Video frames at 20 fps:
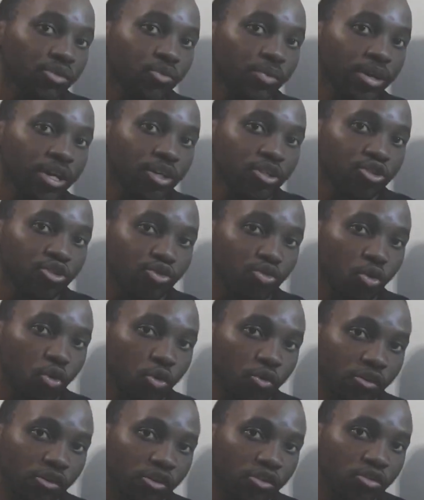quick
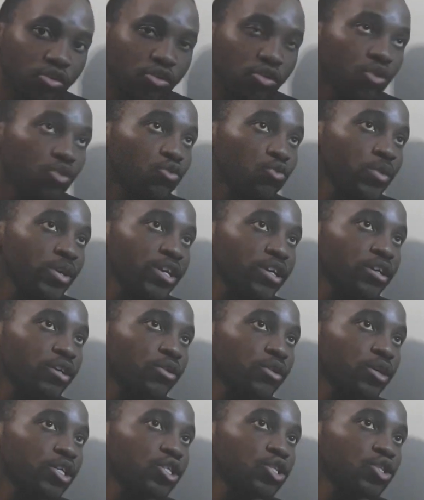tutorial, we are
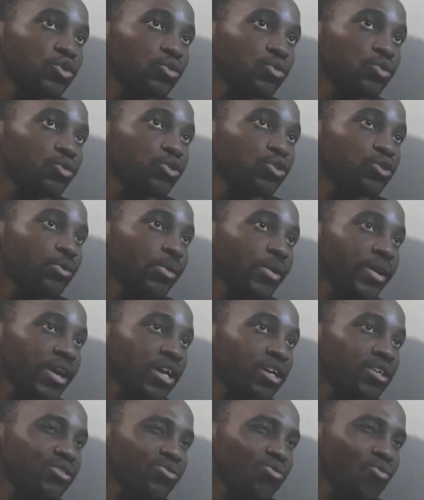going to
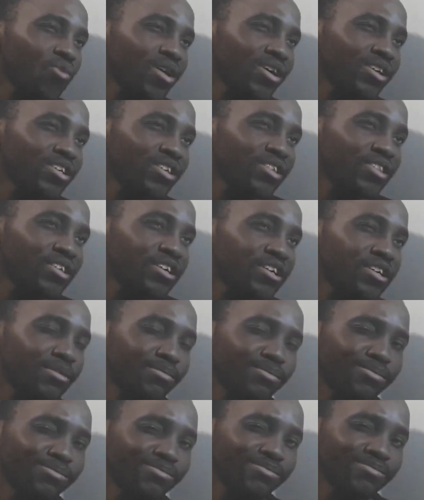showcase what
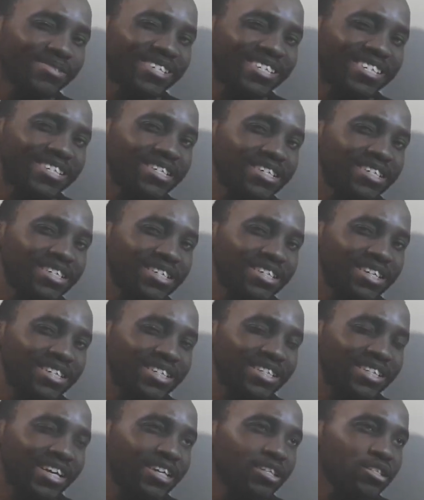Theorem 6
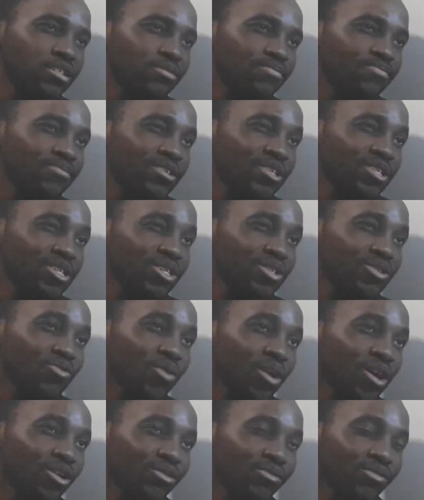states. This is
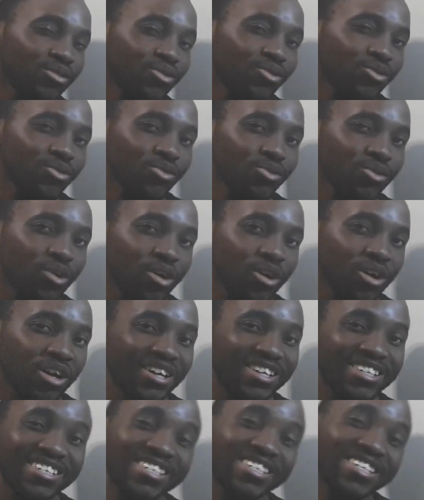one of your
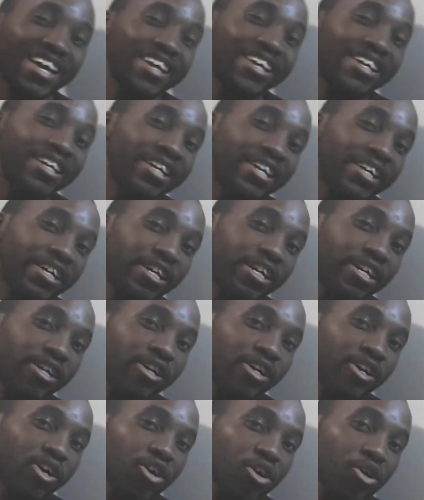cyclic
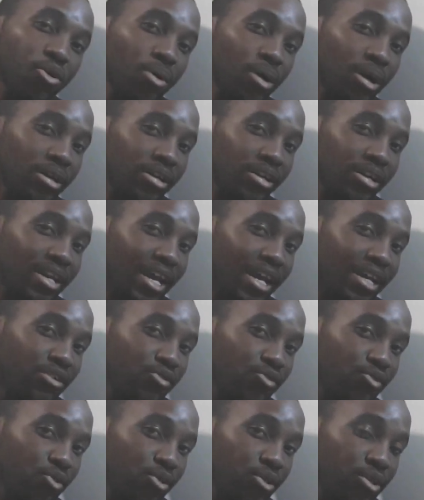
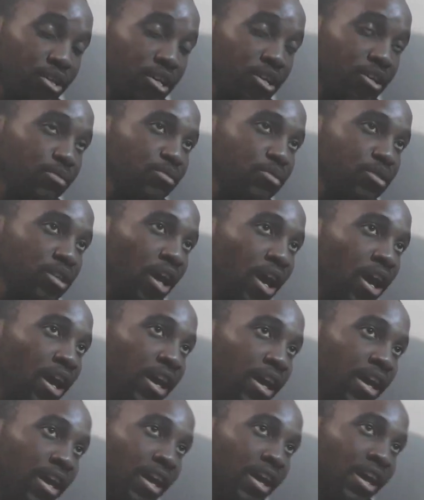quadrilateral theorems,
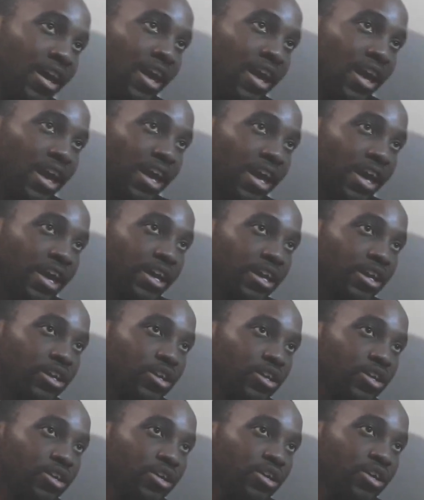
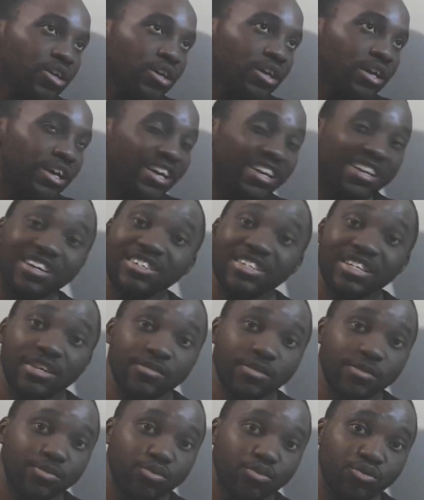and it doesn't have
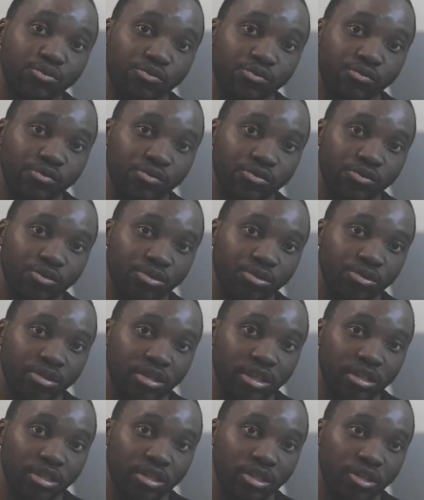a proof, so
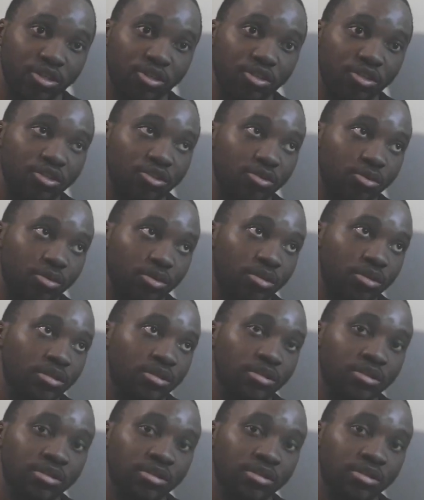that's the good news.